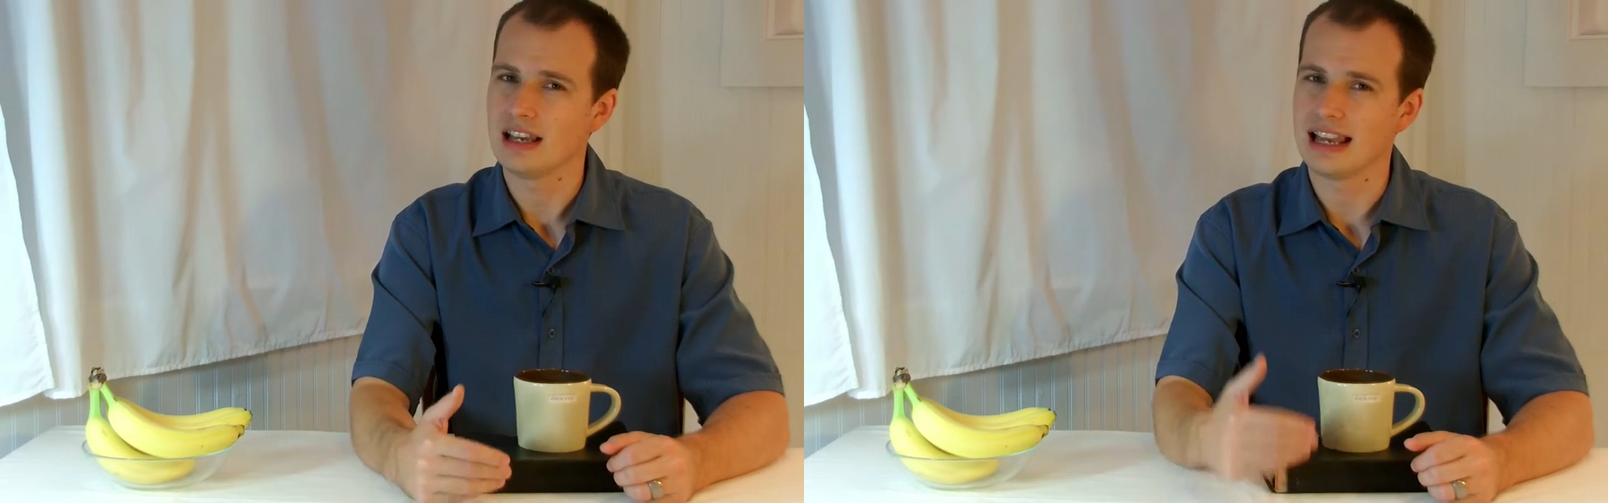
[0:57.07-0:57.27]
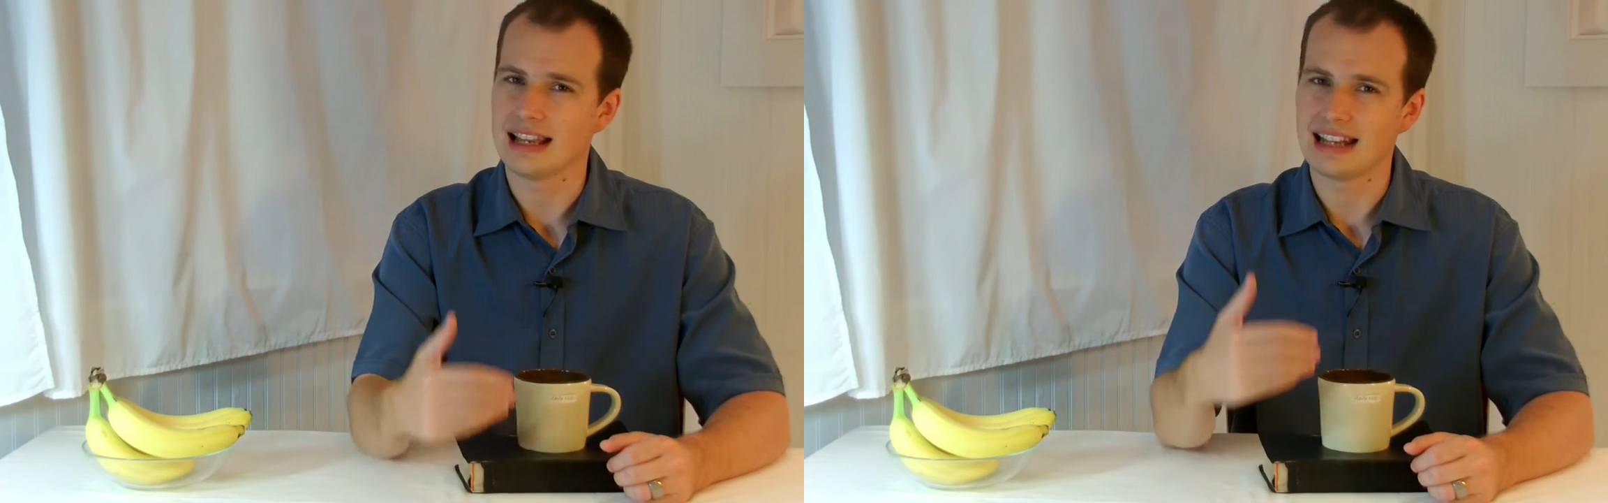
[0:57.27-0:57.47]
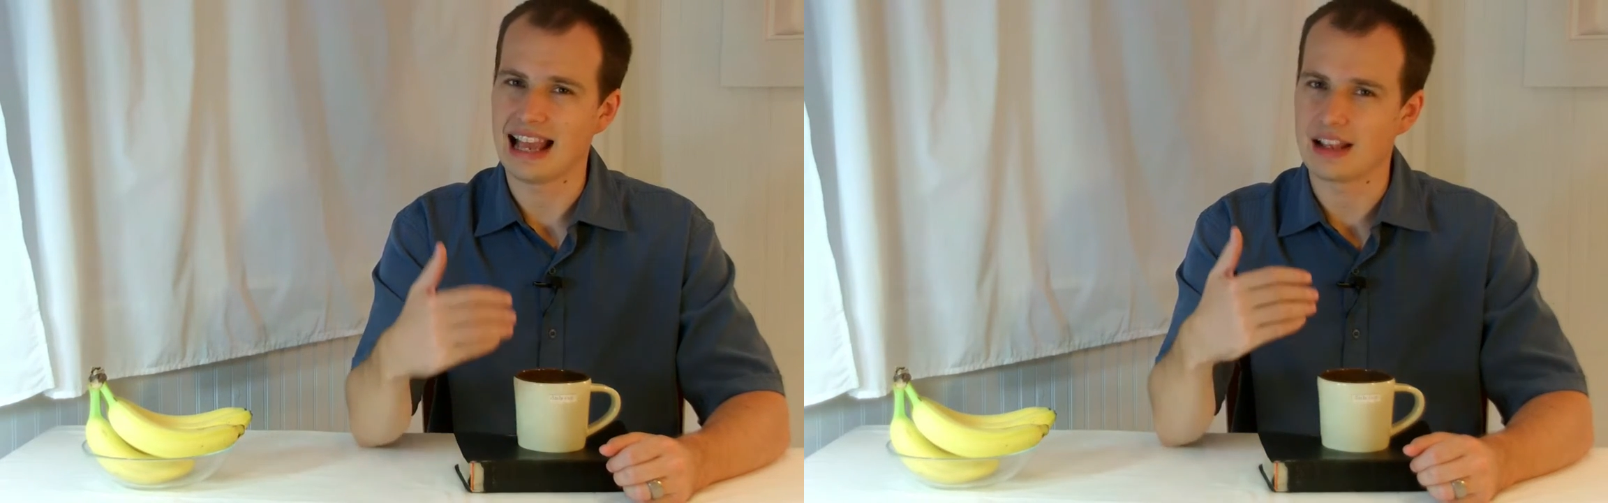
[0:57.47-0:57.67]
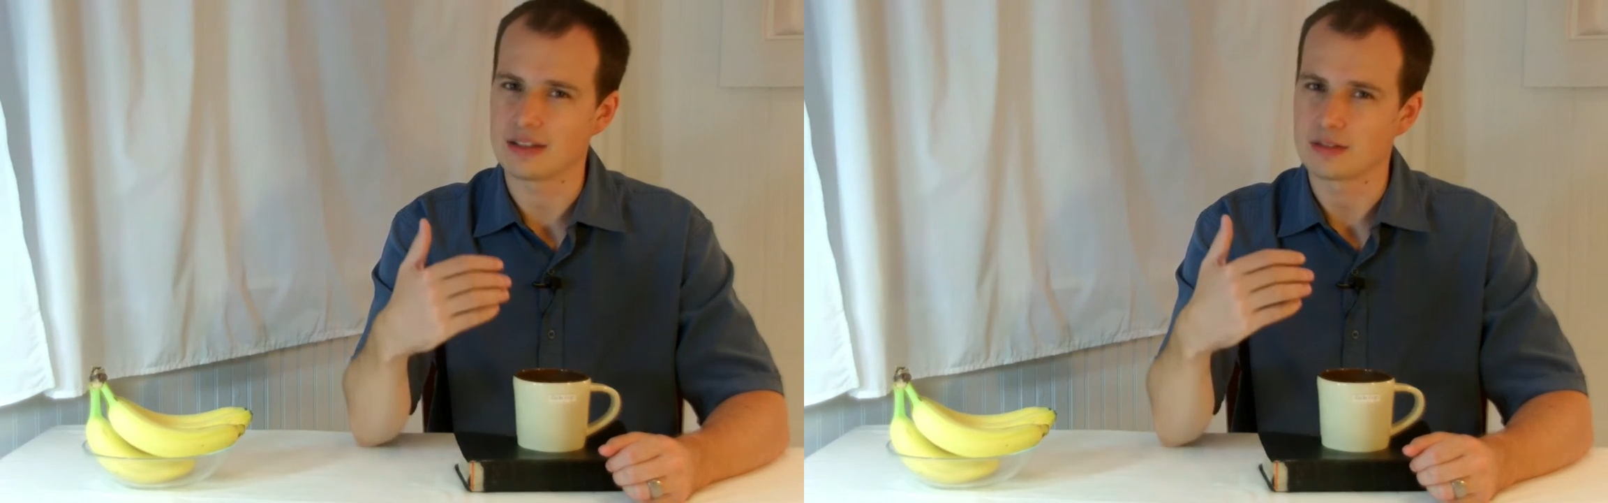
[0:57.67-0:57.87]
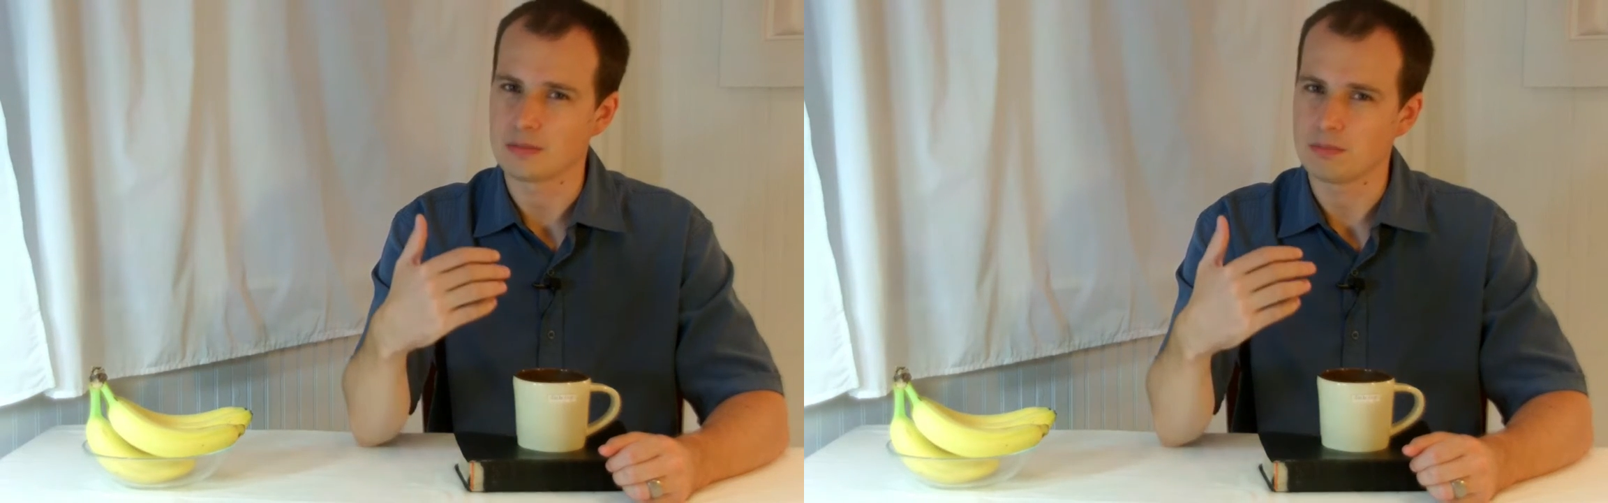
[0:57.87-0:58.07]
And
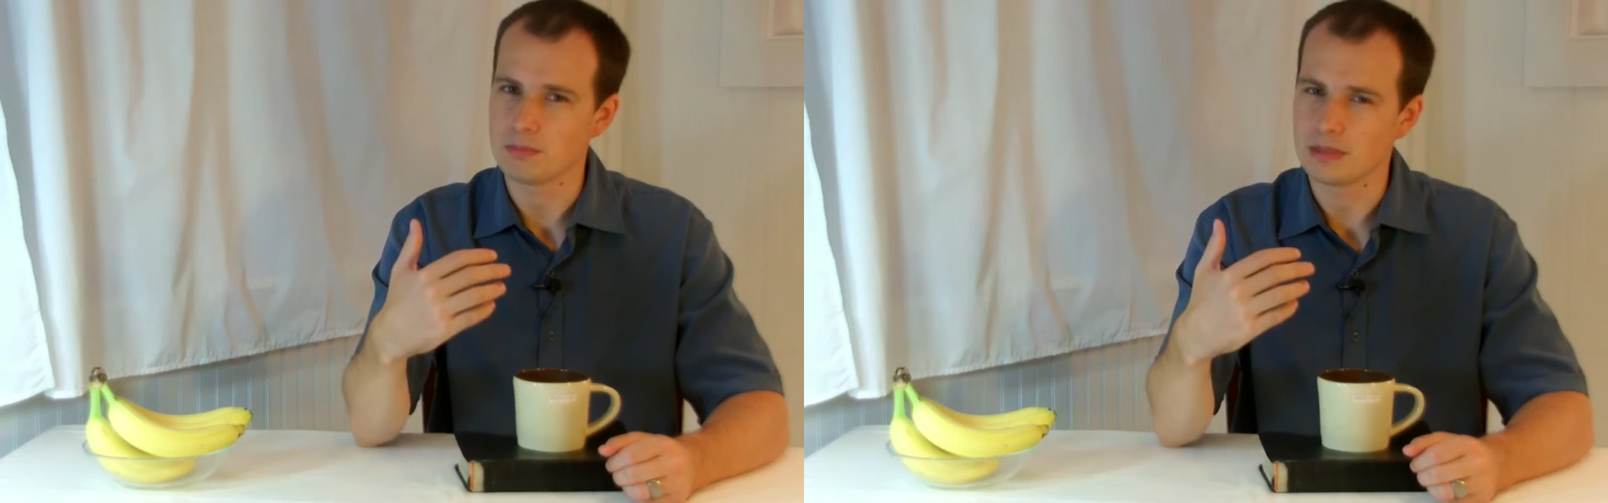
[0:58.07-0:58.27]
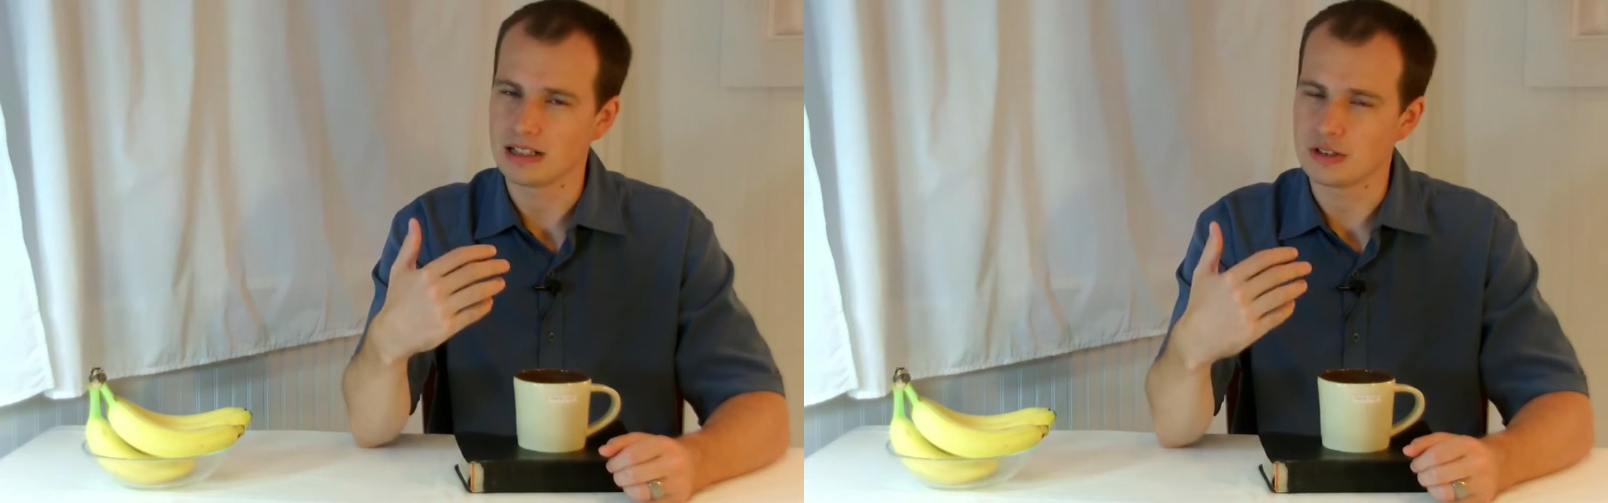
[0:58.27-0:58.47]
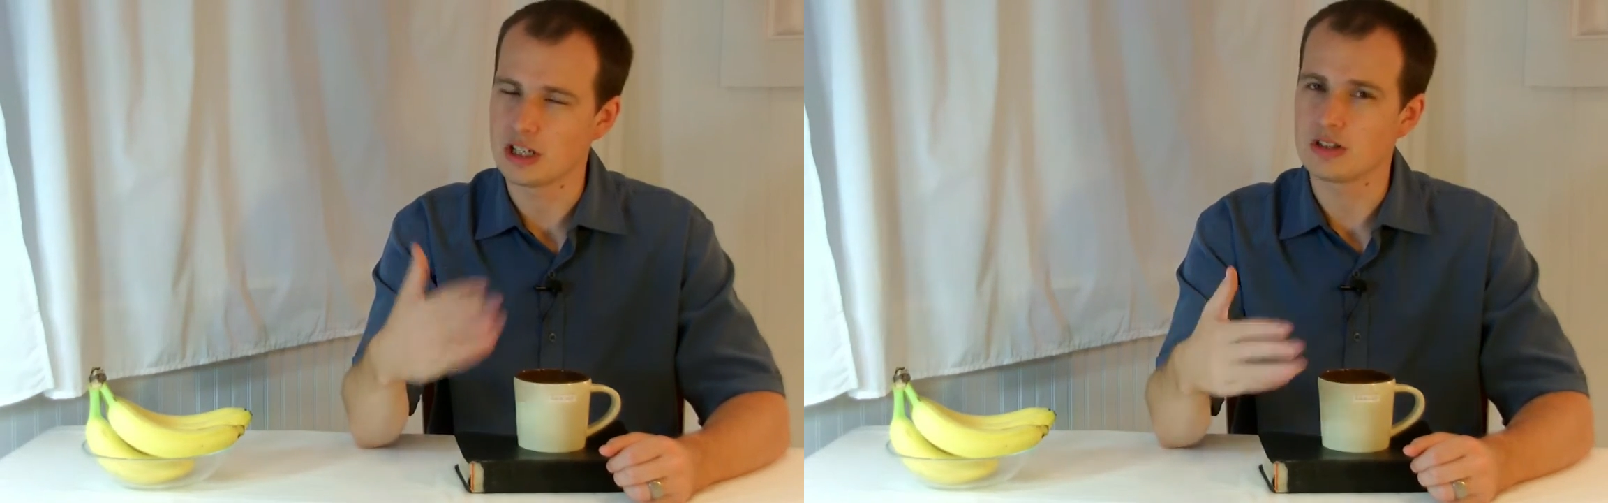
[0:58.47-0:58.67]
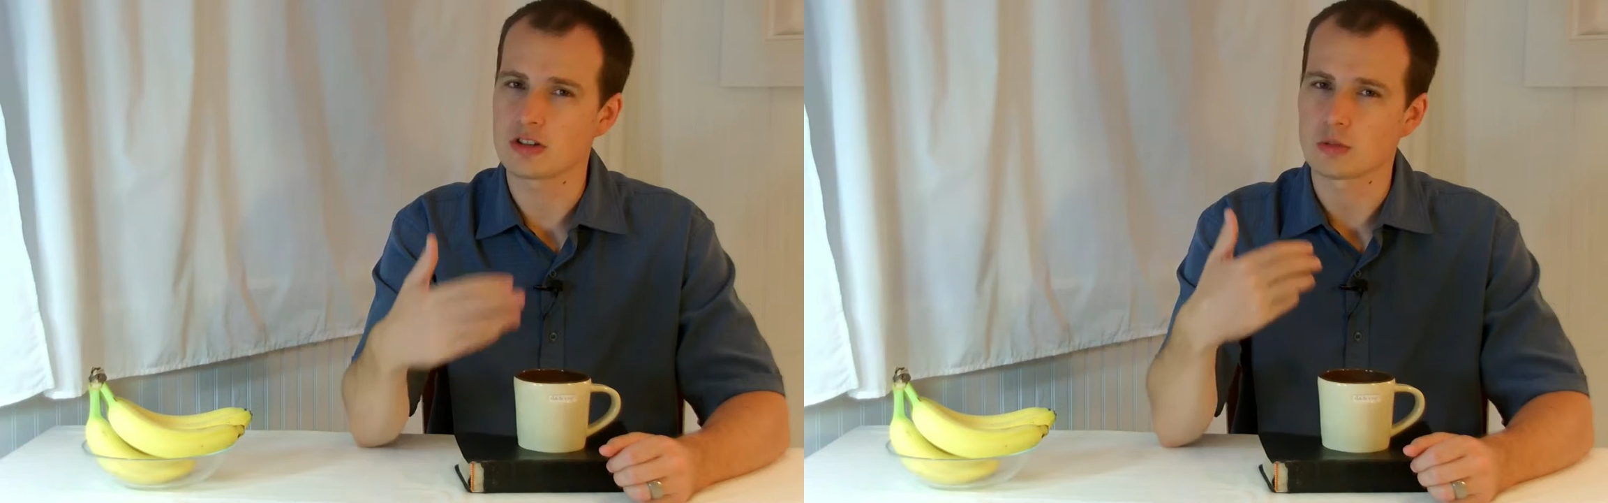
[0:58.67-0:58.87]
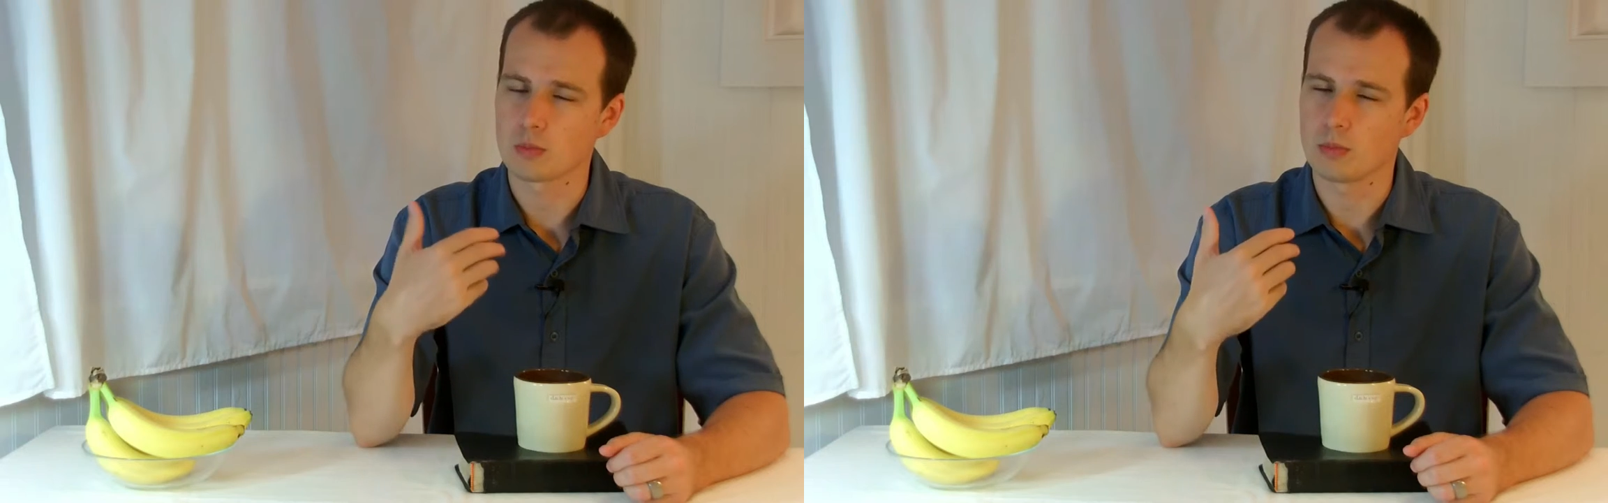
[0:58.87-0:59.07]
as
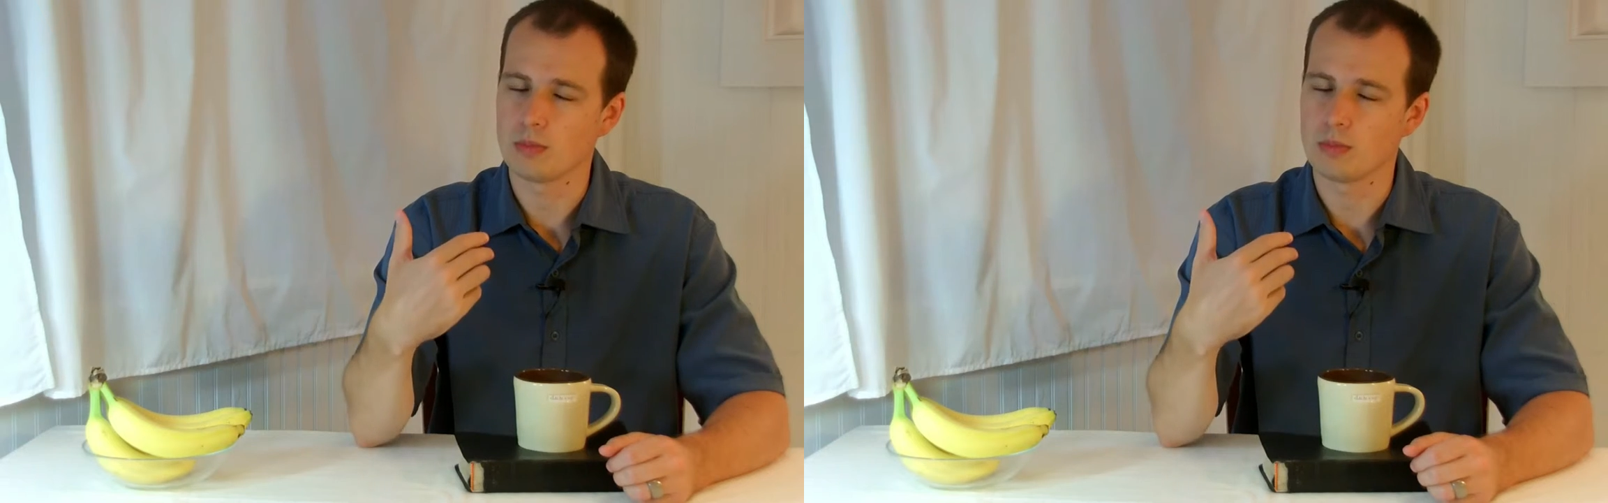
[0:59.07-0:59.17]
Jesus